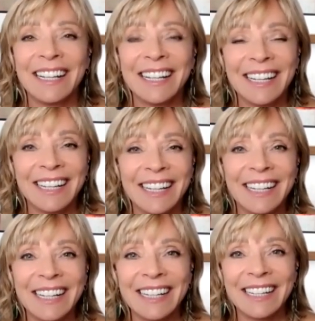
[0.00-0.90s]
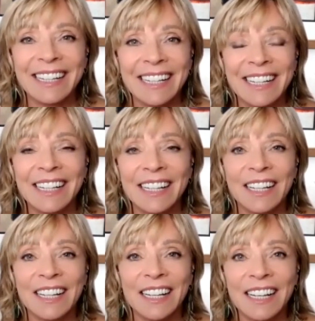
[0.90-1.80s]

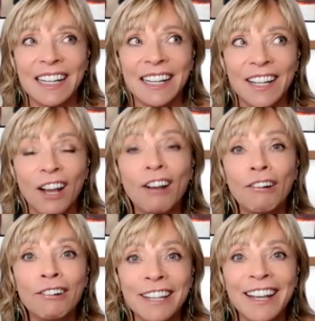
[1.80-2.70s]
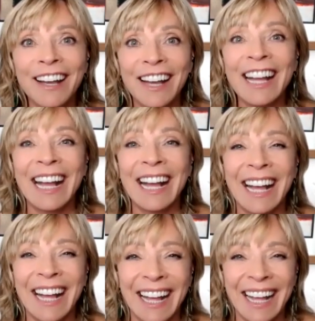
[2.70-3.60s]

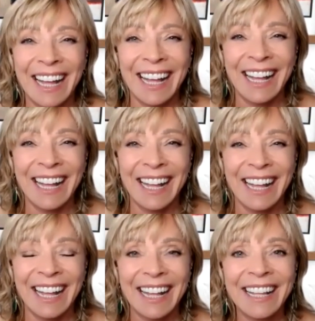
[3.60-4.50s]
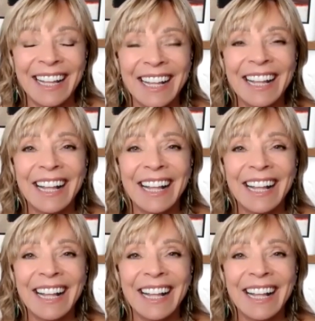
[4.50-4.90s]
(not speaking)